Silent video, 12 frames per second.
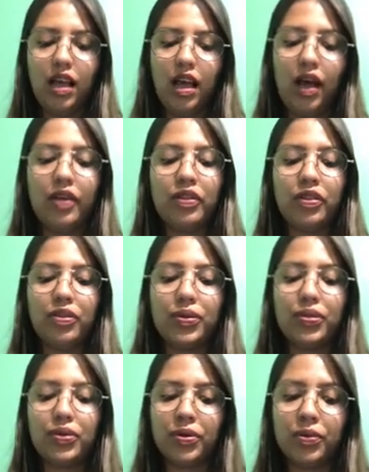And then the
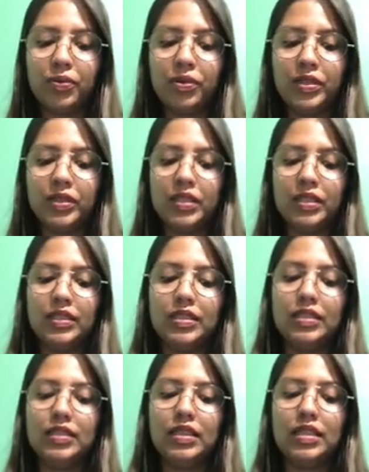third one
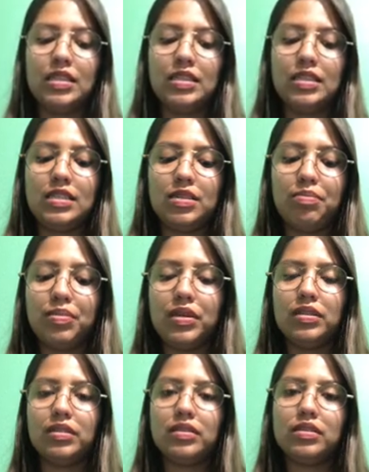is
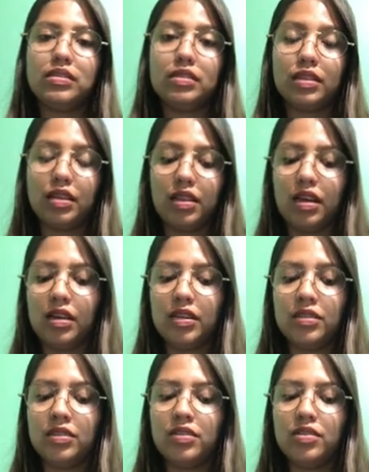incipient
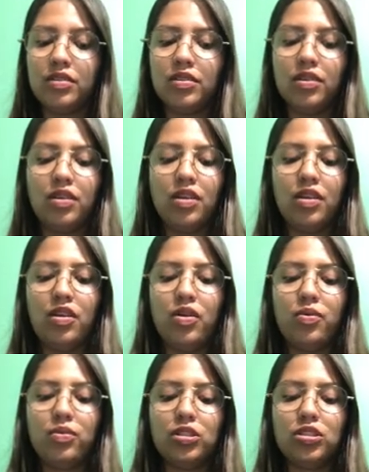decline,
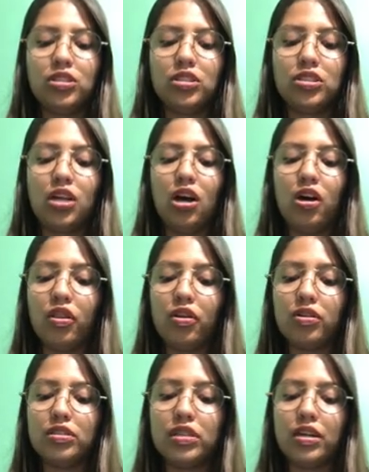which is other
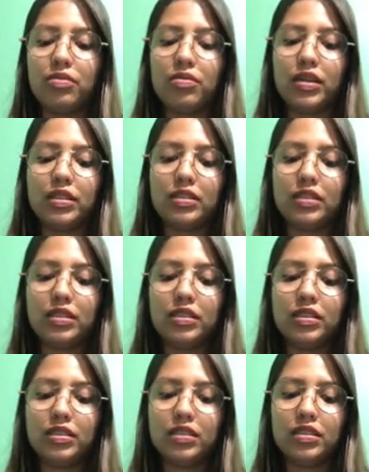directed
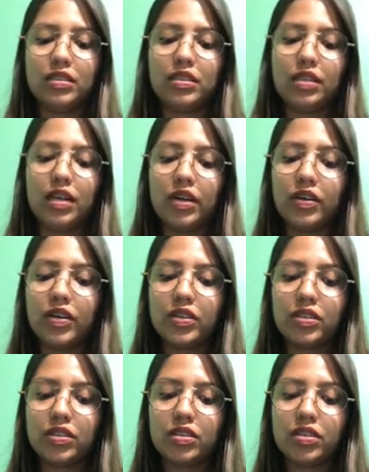
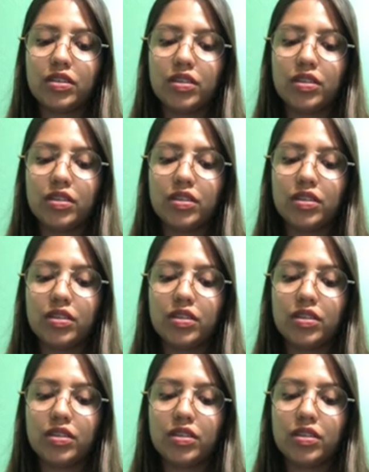character,